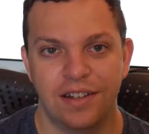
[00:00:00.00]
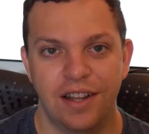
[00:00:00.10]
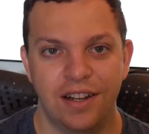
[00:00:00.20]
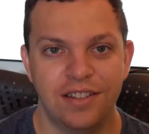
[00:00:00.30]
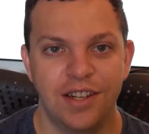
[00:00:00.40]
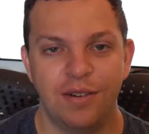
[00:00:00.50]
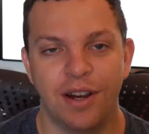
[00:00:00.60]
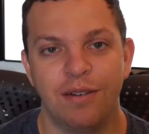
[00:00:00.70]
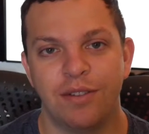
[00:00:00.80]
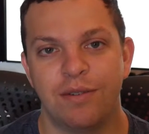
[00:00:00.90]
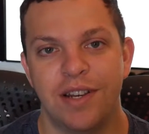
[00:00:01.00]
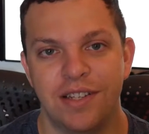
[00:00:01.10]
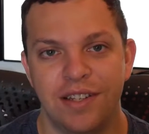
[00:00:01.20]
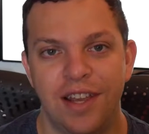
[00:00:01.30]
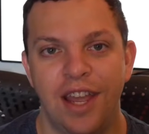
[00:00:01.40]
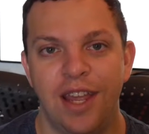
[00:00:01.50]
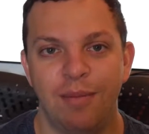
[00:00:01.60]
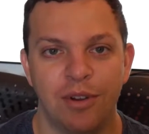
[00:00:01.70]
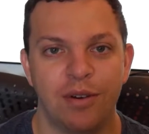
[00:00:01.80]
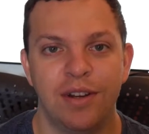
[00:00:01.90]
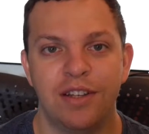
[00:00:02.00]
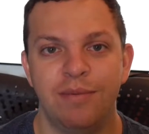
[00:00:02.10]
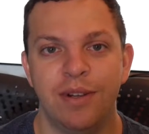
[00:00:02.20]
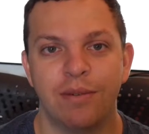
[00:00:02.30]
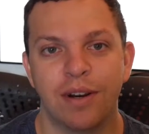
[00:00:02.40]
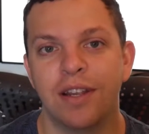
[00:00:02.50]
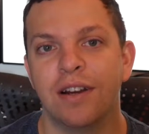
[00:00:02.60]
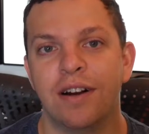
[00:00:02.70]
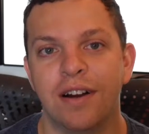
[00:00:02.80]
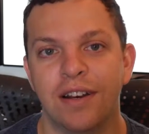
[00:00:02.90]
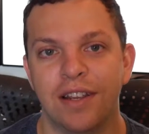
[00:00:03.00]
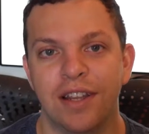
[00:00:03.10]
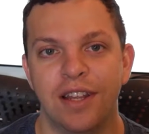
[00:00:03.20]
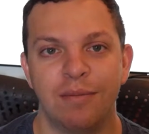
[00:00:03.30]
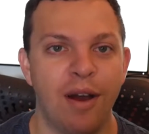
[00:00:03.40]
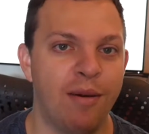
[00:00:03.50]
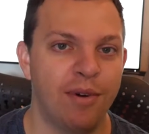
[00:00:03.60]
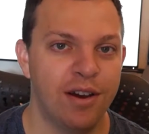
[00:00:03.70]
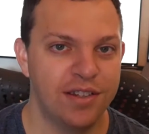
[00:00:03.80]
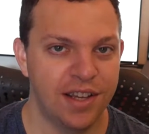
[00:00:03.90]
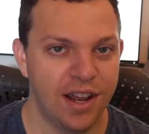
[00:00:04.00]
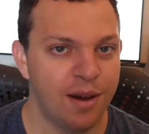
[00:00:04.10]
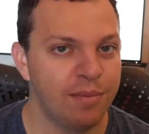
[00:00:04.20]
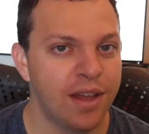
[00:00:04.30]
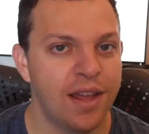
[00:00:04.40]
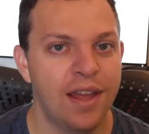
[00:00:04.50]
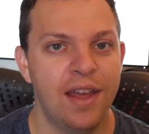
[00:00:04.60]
kind of continuing on with the rest of the day, I'm going to be working on getting my post set up